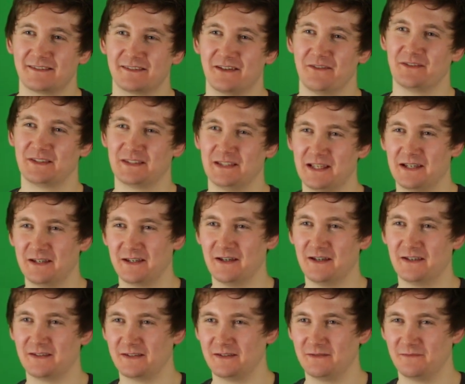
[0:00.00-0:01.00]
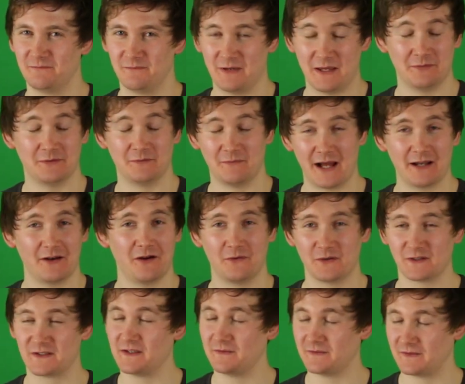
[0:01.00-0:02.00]
So obviously, because people might not
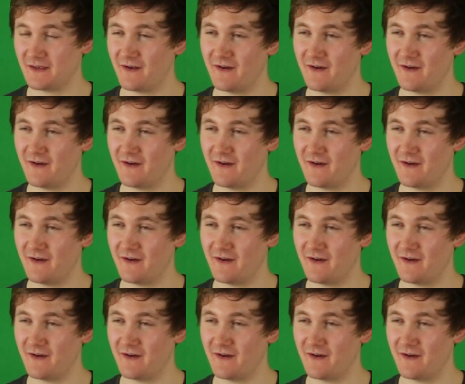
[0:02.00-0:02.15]
watch Simpsons,